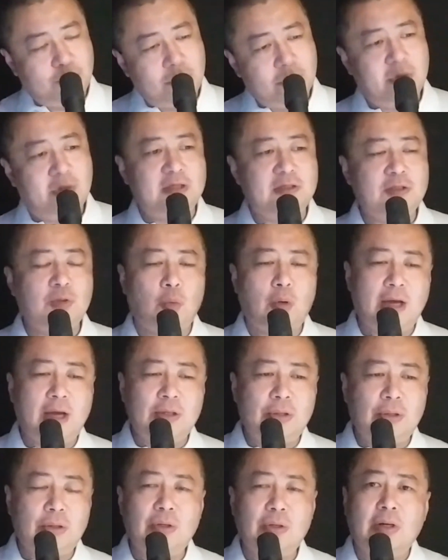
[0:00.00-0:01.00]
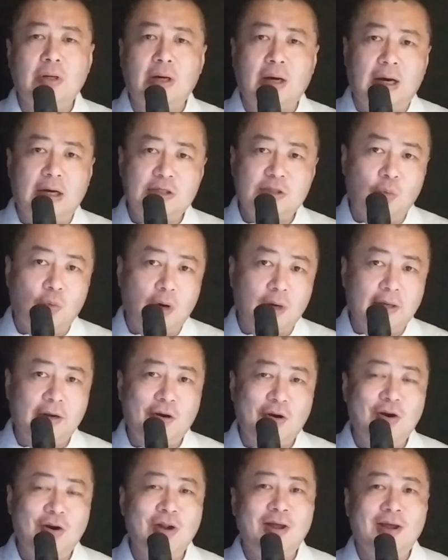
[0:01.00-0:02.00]
This is what I do. I just work
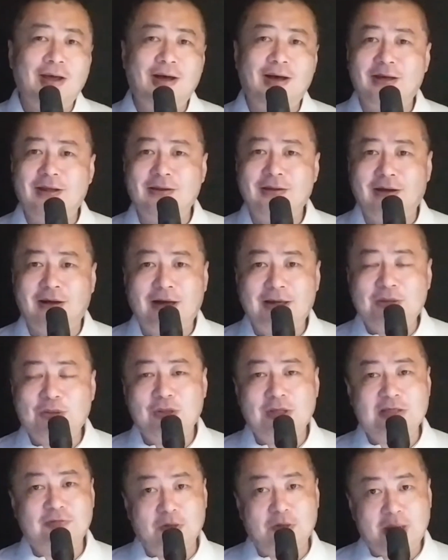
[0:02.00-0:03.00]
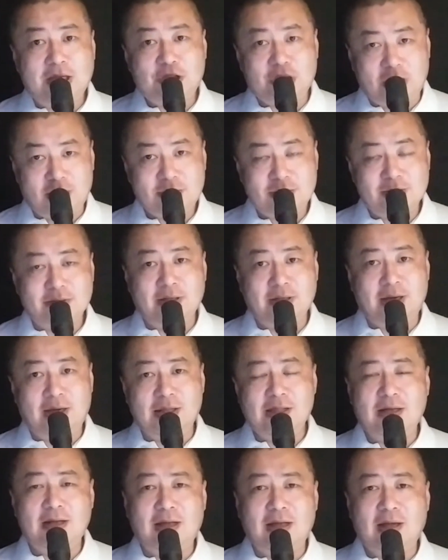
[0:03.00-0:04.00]
here and I do this for the paychecks.
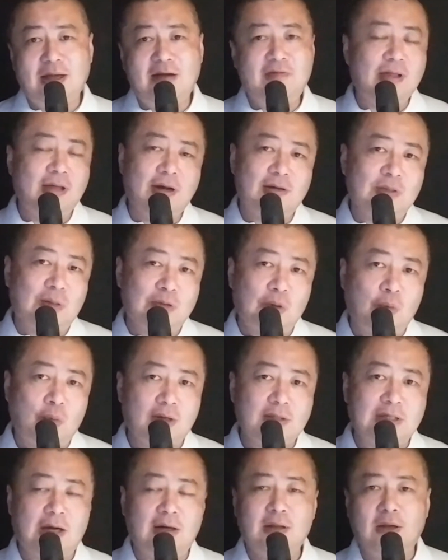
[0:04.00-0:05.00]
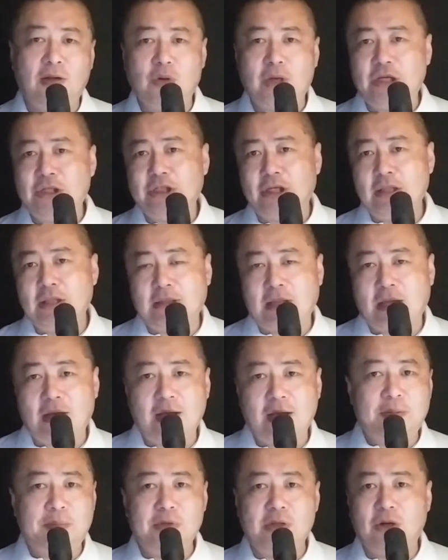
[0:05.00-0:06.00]
And then everything else also works out. The location, the
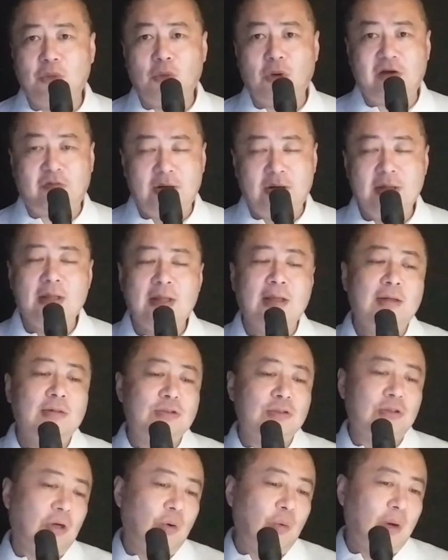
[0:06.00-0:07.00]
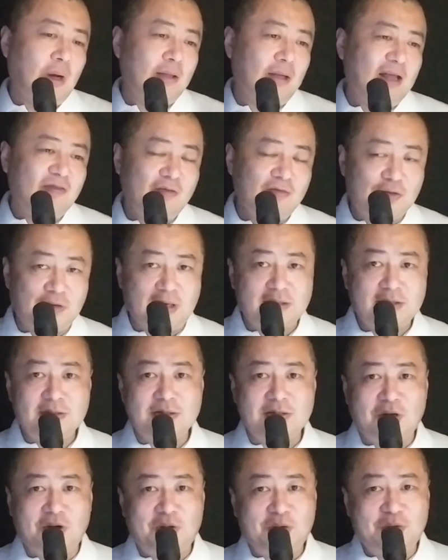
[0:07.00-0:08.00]
time, the whatever. So the level of stress.
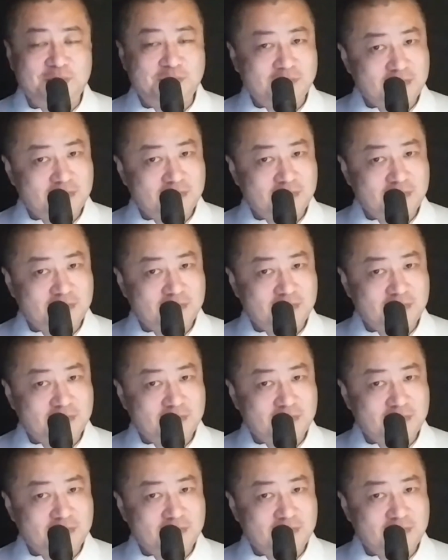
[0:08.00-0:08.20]
So